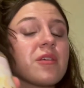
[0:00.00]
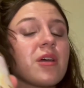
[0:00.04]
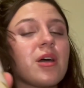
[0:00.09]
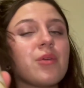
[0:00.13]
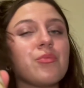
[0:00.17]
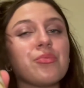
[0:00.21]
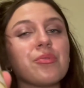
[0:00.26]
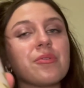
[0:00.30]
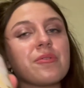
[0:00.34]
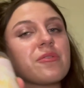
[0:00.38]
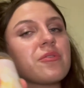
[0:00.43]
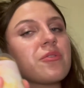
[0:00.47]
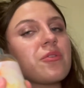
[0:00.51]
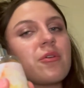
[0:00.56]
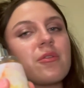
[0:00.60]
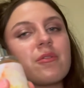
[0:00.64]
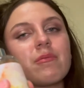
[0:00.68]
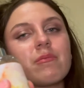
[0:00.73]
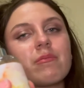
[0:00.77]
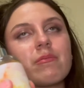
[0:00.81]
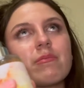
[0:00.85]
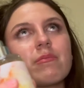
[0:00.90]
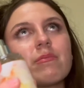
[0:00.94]
I'm just not,
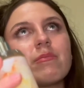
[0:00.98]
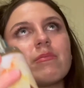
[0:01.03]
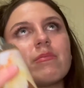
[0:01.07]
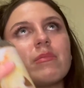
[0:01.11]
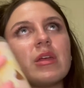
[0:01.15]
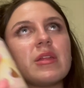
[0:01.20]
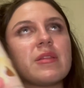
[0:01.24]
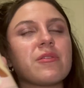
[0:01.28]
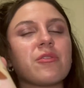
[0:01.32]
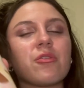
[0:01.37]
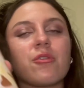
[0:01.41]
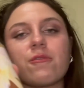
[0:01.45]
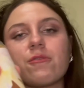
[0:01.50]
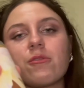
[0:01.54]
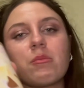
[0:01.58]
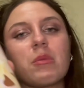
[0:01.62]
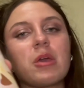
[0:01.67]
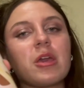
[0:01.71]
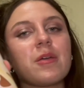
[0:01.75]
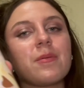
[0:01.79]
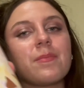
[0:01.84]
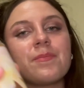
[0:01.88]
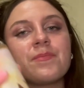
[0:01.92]
it's not for
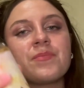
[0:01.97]
me.